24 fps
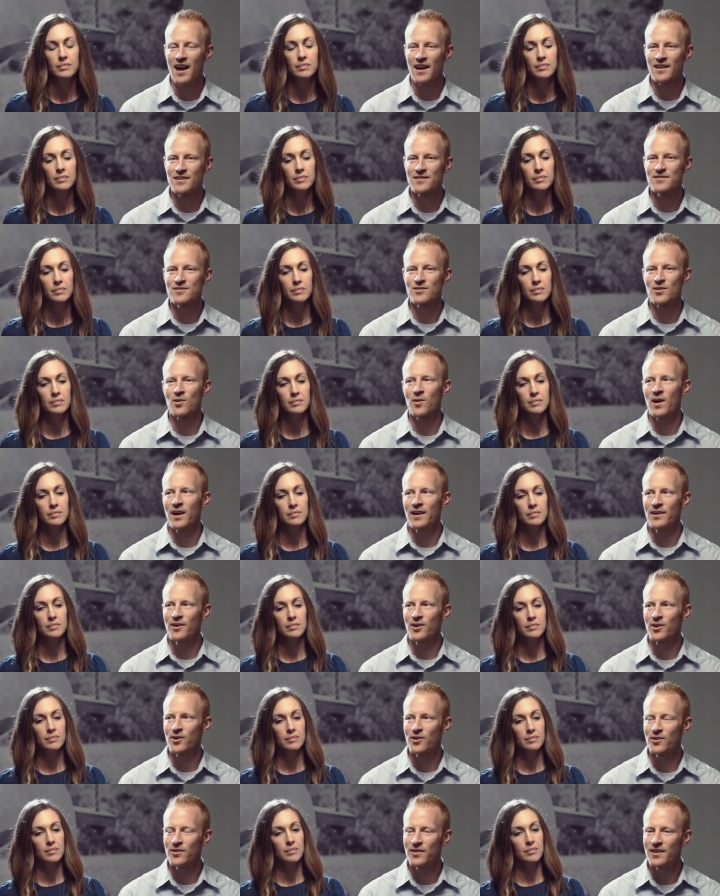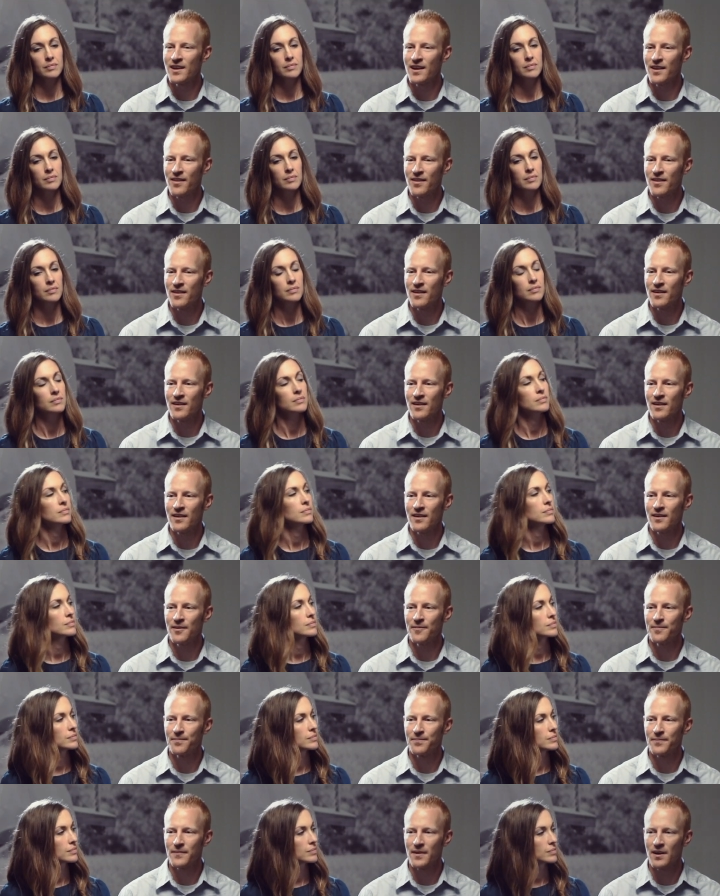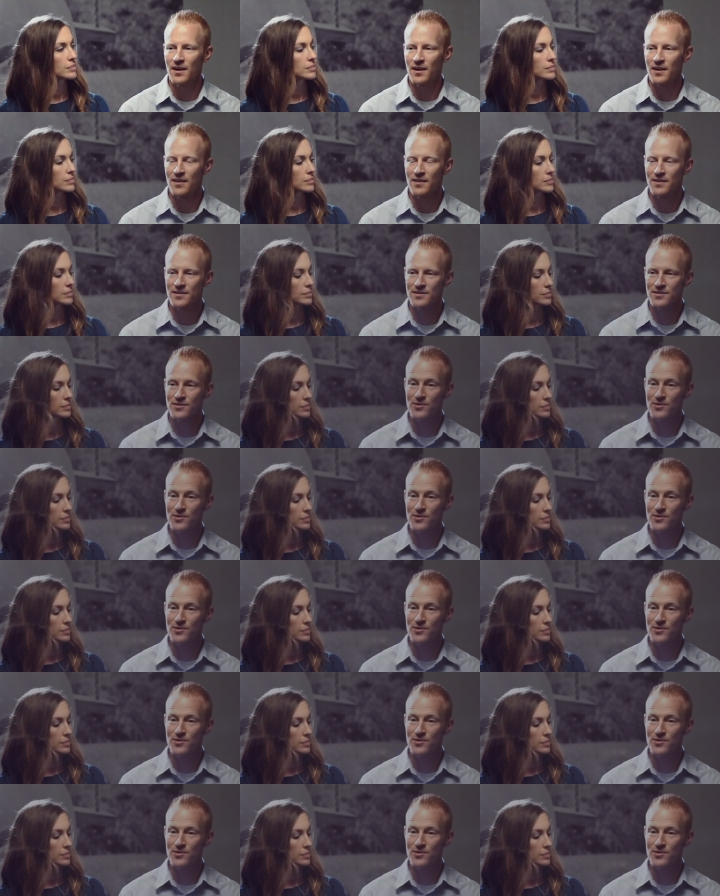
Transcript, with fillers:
Speaker 1: And so I had heard that the uh, the